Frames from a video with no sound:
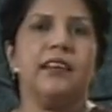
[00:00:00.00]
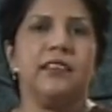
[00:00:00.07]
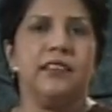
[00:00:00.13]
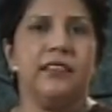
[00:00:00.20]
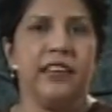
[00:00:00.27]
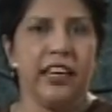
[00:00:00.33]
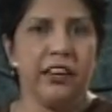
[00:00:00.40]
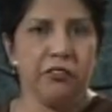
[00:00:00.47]

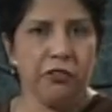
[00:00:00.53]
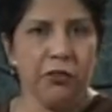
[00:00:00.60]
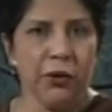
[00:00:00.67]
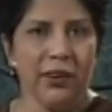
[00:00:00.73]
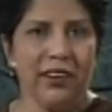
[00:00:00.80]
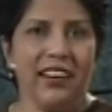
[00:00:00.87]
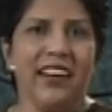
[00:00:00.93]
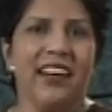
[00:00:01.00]
Therefore,
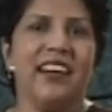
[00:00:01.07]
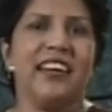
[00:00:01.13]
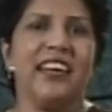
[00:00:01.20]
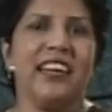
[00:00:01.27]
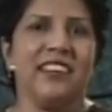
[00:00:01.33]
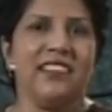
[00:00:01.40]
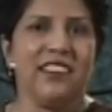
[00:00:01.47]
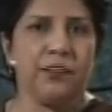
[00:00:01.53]

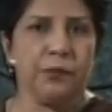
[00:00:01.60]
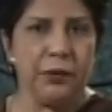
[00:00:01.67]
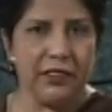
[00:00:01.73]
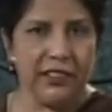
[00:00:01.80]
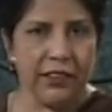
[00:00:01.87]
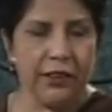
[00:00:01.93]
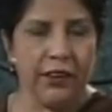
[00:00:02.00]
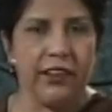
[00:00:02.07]
in this
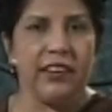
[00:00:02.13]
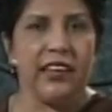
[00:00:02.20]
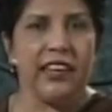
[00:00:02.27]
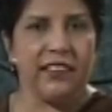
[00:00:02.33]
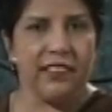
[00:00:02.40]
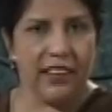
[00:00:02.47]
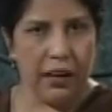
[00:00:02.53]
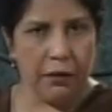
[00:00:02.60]
particular
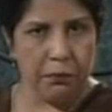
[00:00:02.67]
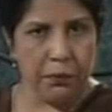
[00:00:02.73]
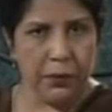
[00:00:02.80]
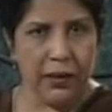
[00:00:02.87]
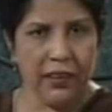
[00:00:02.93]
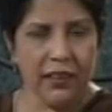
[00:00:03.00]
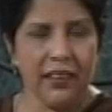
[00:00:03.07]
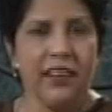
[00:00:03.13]
example,
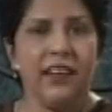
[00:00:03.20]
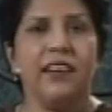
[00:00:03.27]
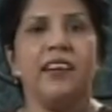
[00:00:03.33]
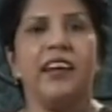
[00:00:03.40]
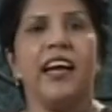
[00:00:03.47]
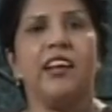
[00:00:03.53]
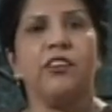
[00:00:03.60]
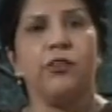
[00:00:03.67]

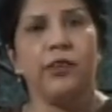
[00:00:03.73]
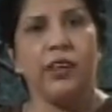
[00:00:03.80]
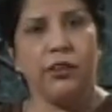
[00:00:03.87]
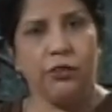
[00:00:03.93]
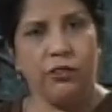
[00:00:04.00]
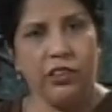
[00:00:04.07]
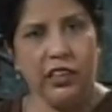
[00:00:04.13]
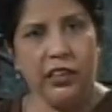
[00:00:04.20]
as you now
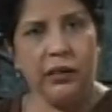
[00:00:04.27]
see